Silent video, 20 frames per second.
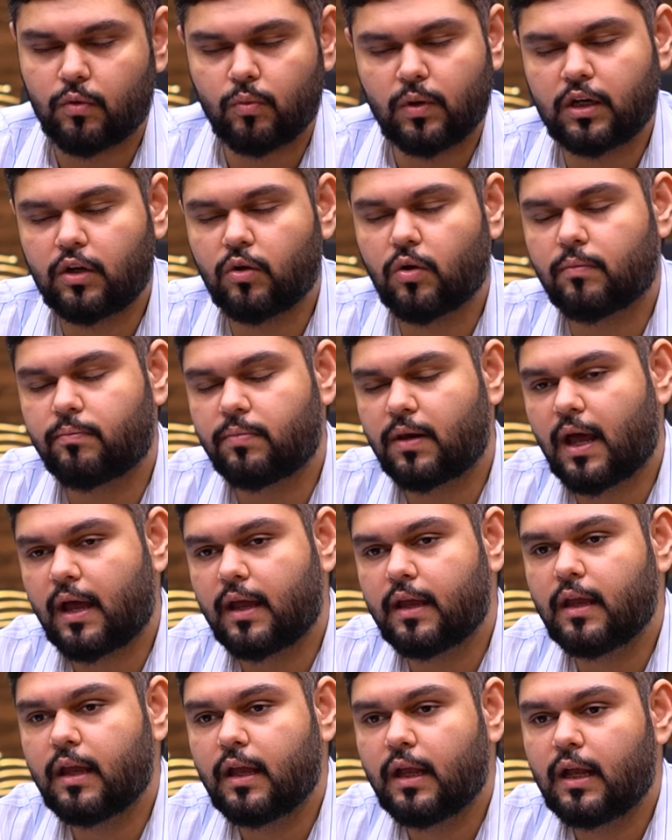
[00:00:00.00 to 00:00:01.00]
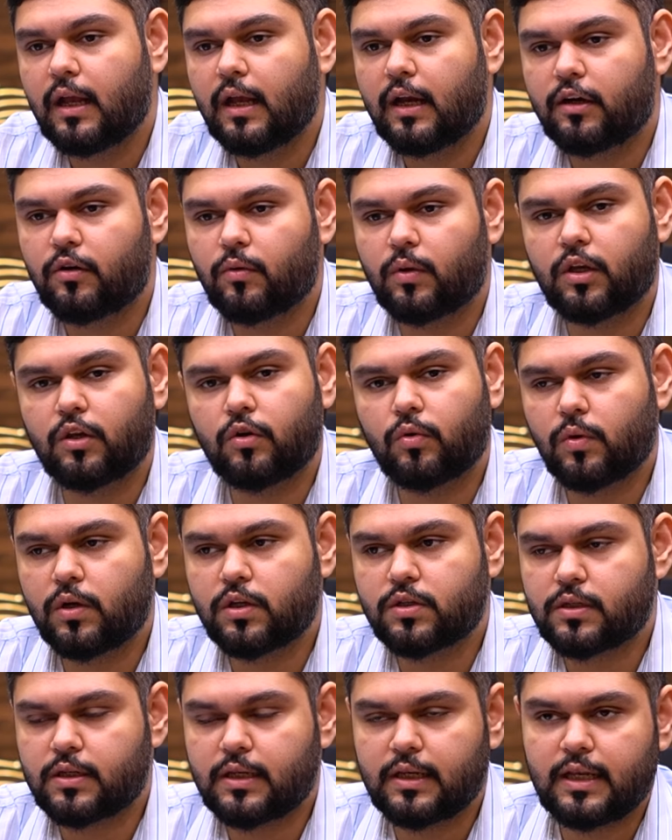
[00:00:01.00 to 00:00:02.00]
When you apply to a
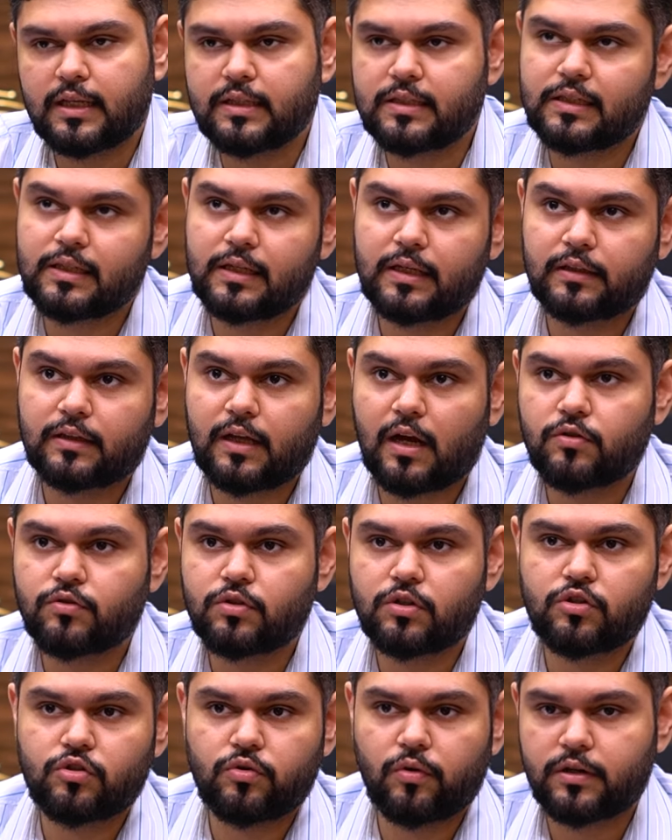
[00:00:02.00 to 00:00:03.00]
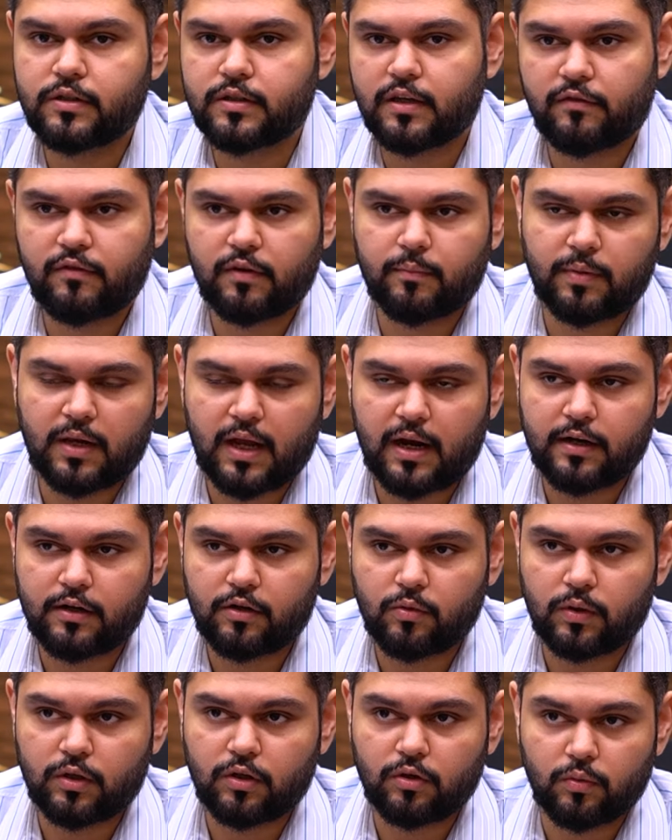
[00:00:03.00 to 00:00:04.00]
university, let's say 1,000 students have applied
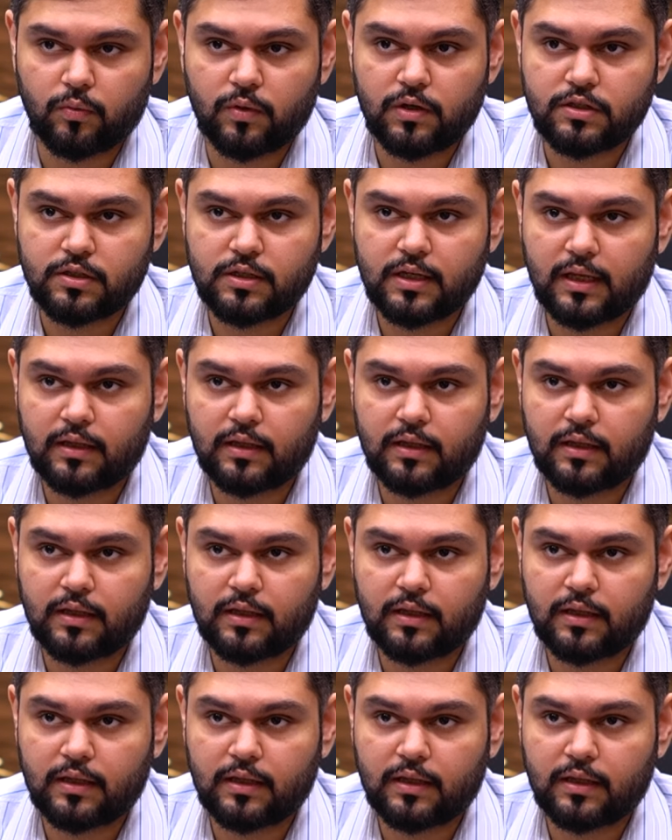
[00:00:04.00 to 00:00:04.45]
to a university,